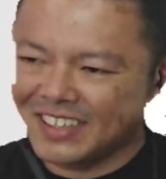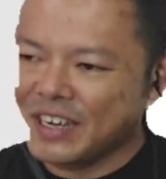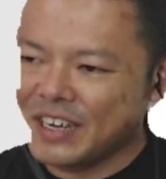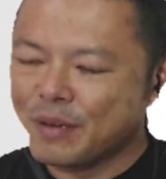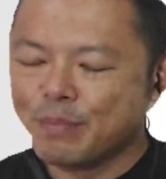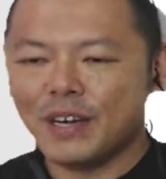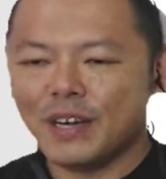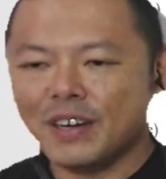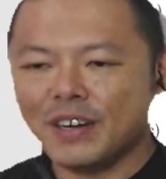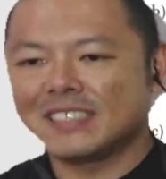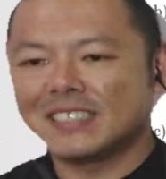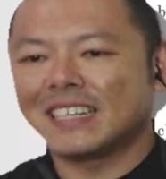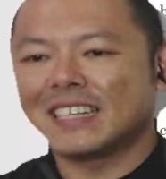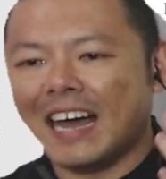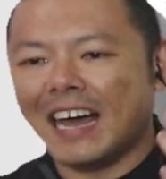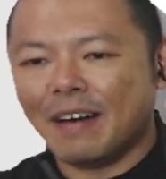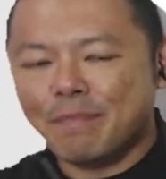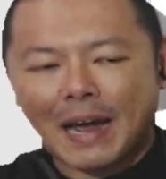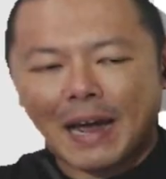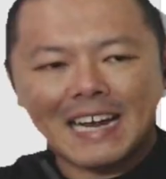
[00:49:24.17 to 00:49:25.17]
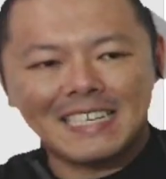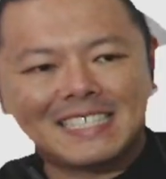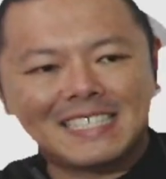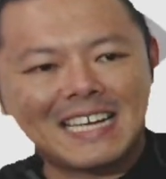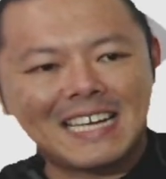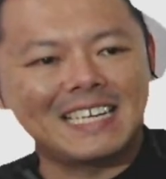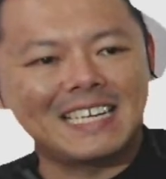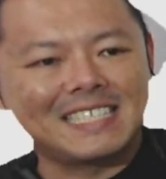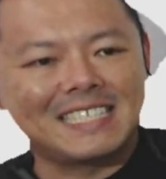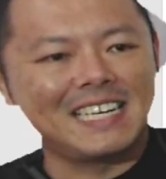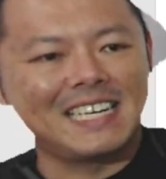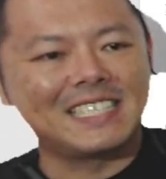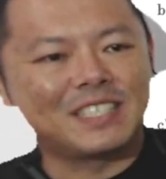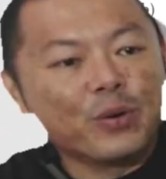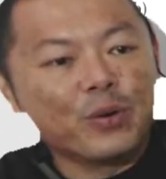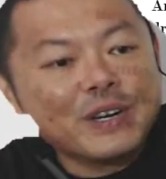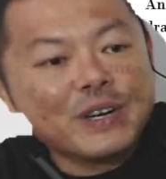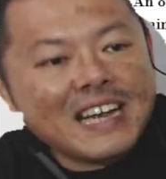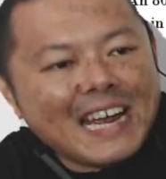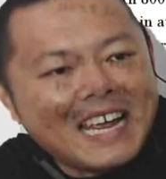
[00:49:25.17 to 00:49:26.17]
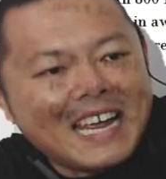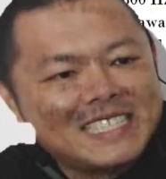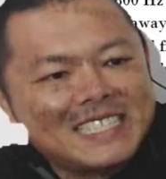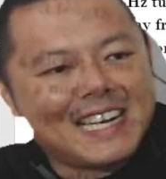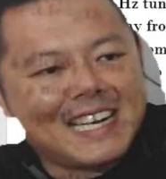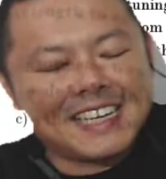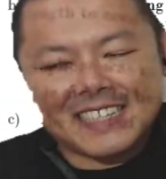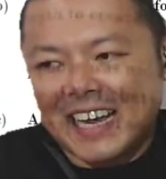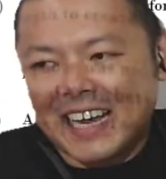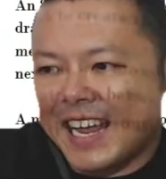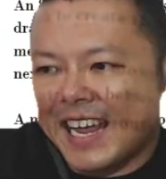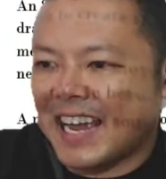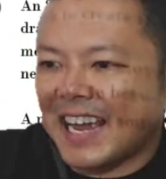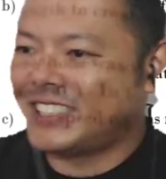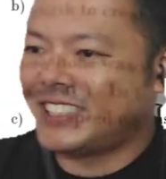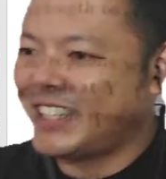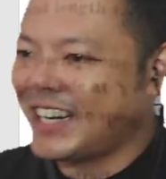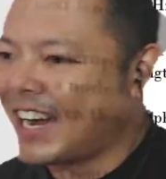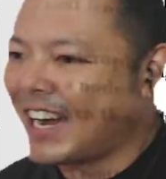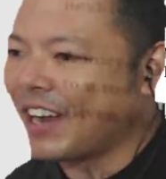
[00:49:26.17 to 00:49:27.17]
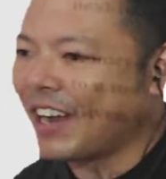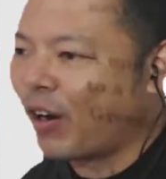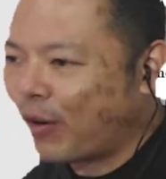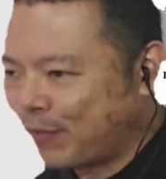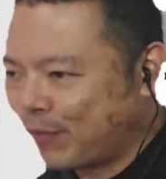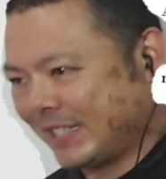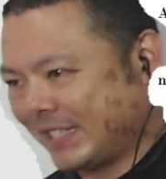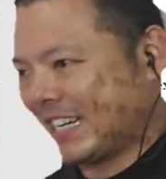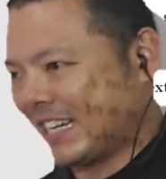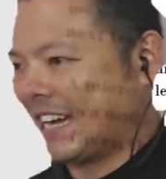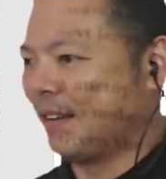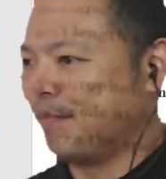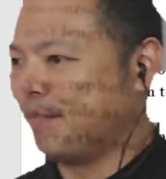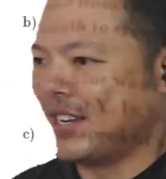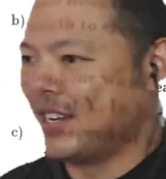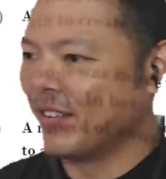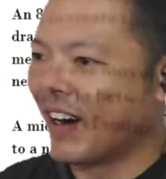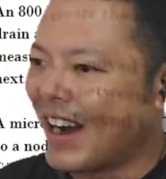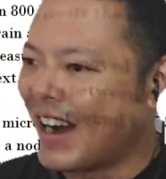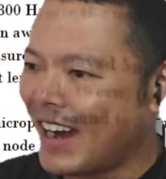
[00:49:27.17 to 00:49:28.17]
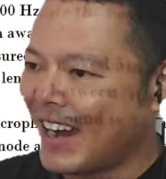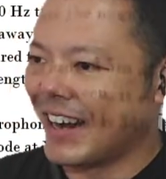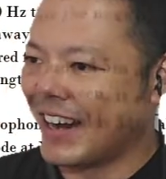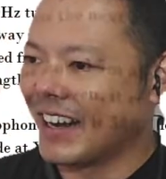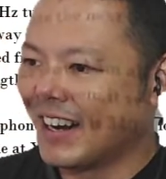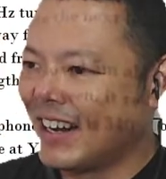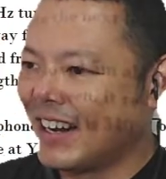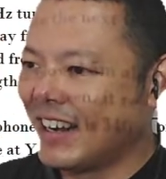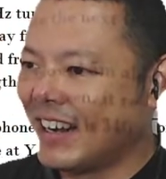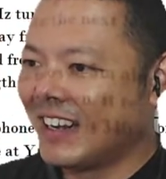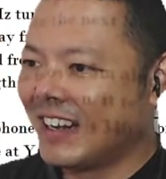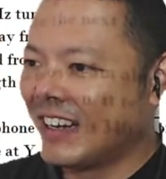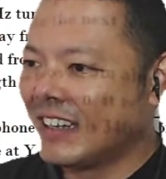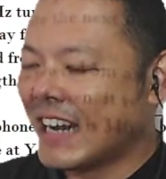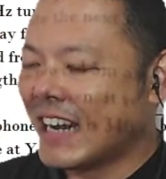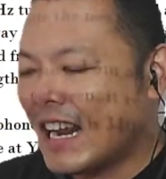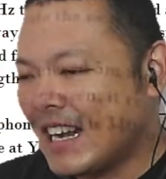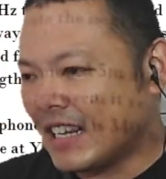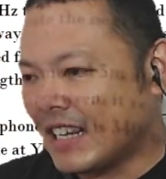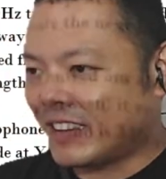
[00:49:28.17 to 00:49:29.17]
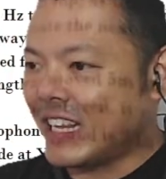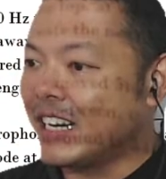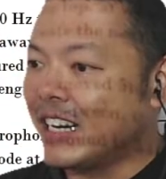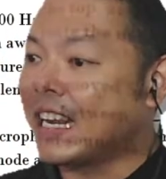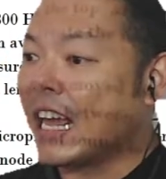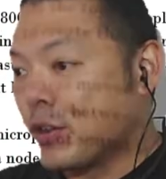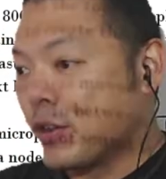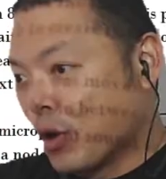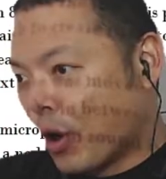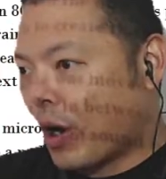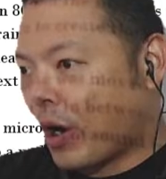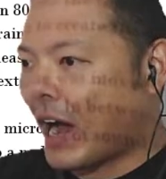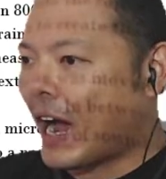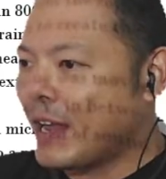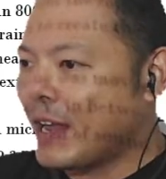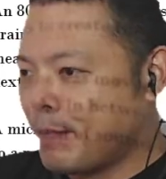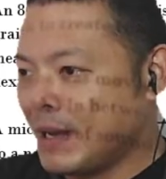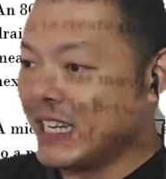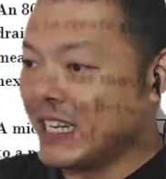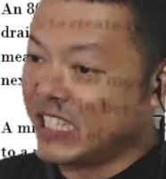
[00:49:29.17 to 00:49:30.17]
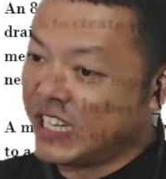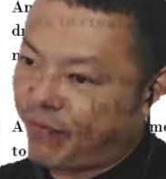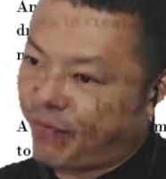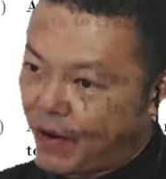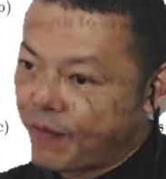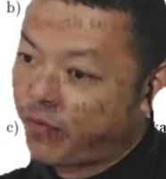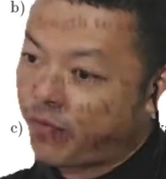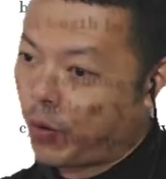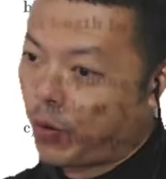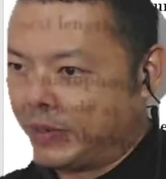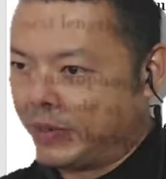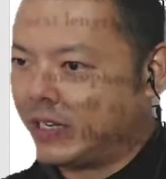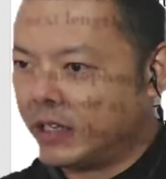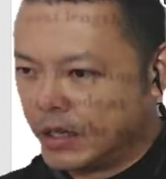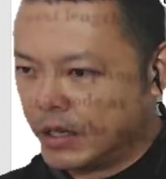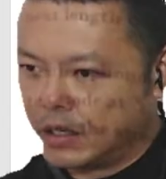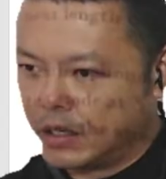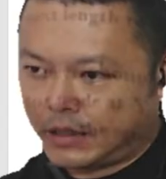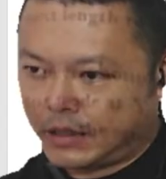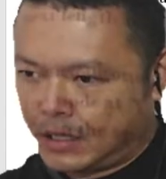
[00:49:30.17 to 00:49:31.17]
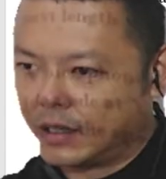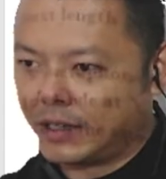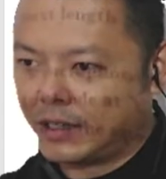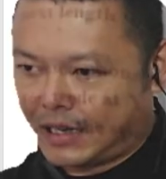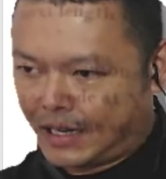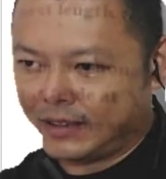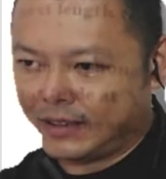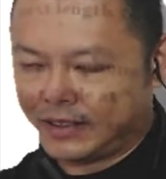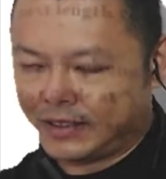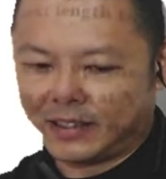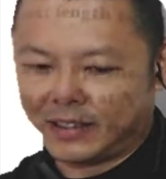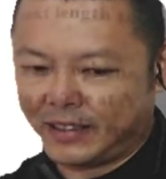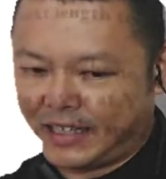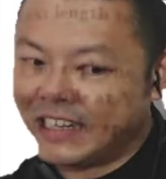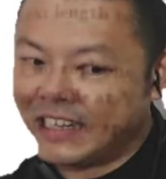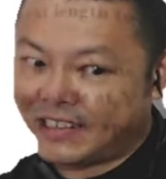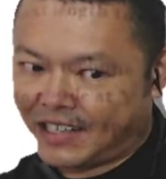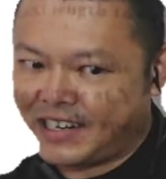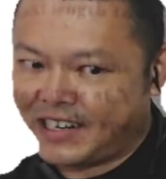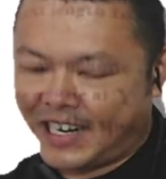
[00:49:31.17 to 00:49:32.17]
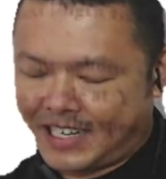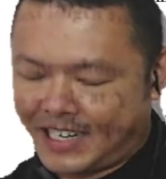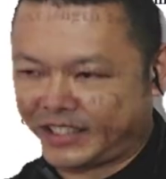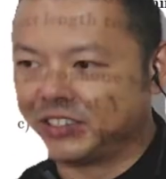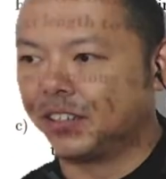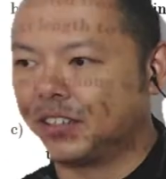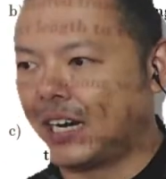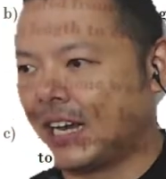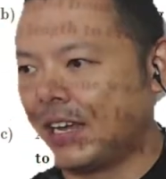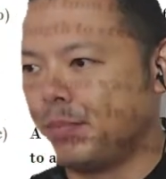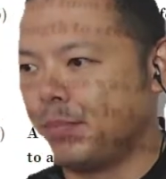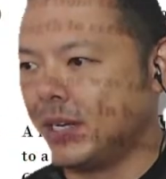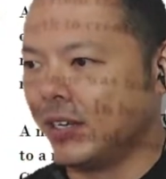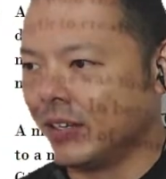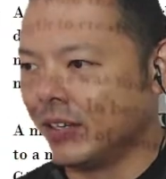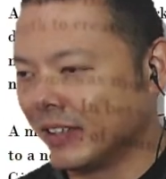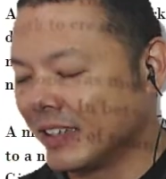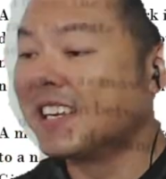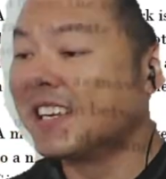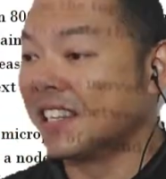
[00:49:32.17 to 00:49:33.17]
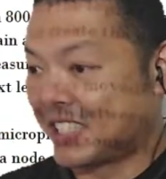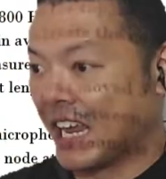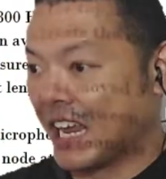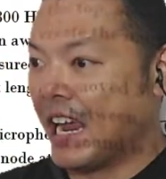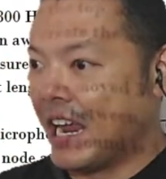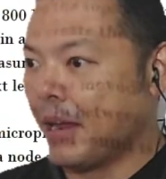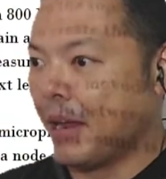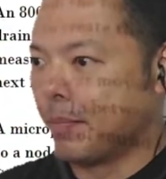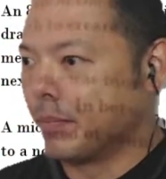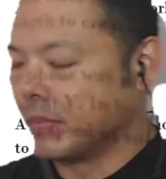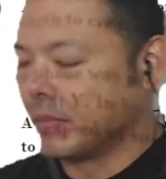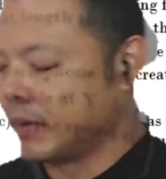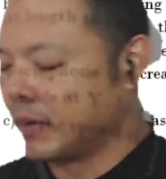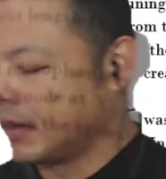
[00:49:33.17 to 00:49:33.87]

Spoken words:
Because their mindset is this: only ACSI, SGI offers IB, right? Then they think that your IB is different from the international IB. It's the same.